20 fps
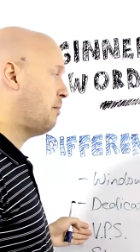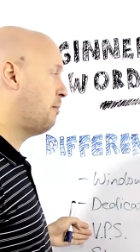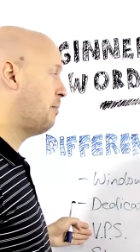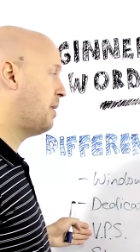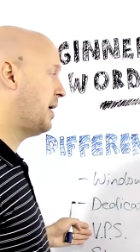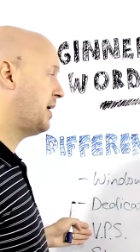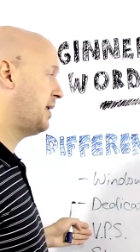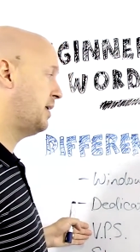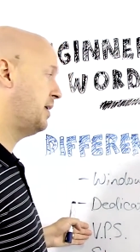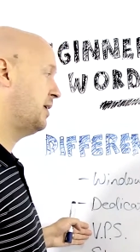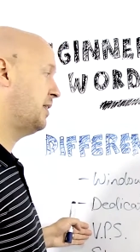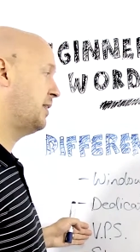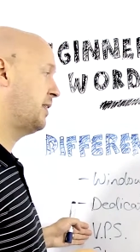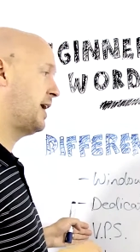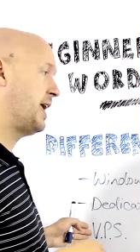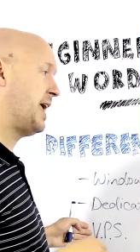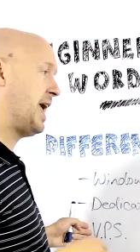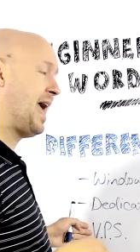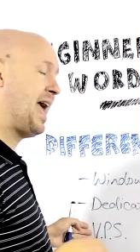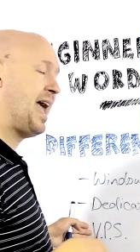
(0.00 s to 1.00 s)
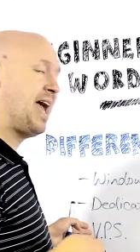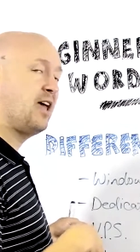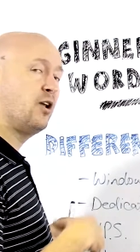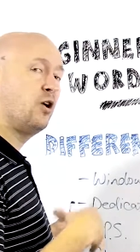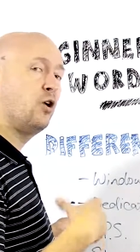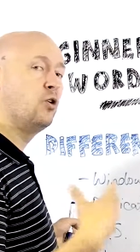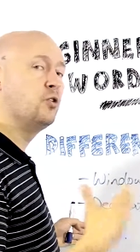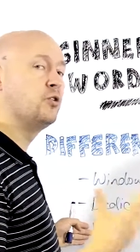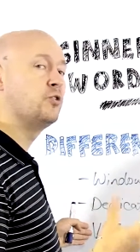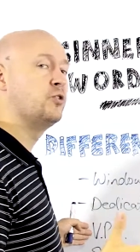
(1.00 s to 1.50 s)
but they add
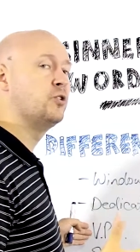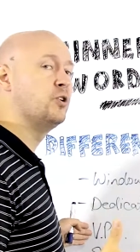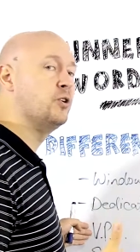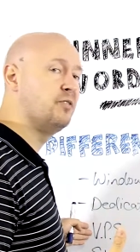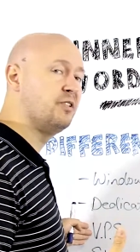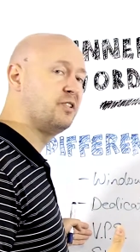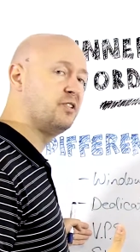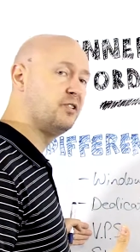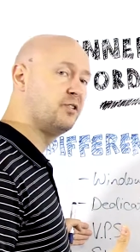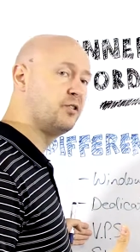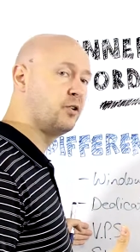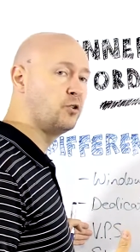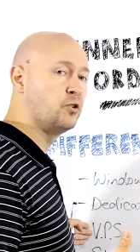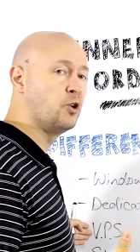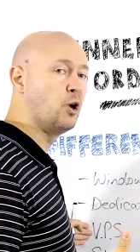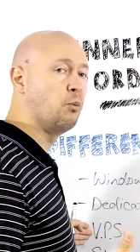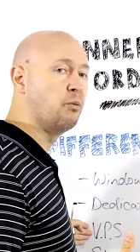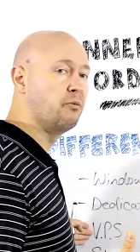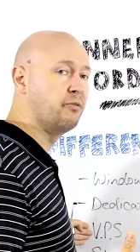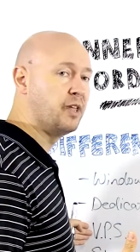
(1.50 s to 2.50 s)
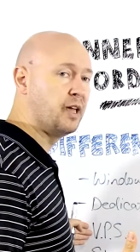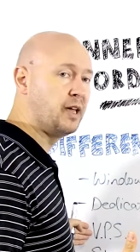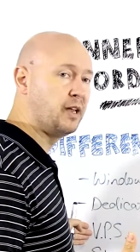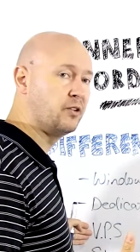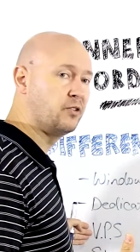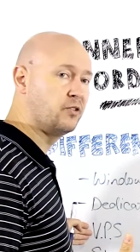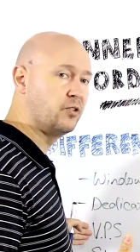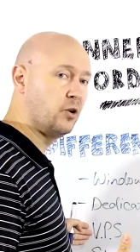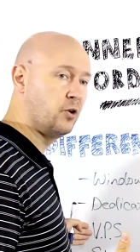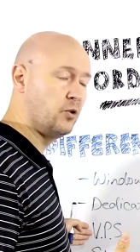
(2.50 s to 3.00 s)
on services on top of
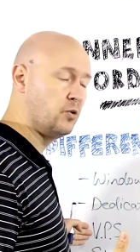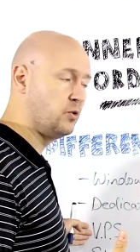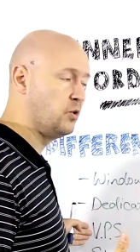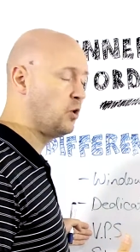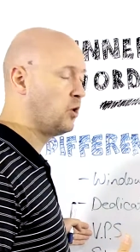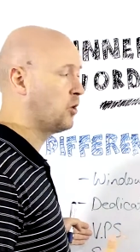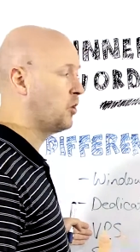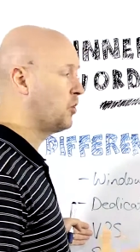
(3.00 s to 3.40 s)
that. So not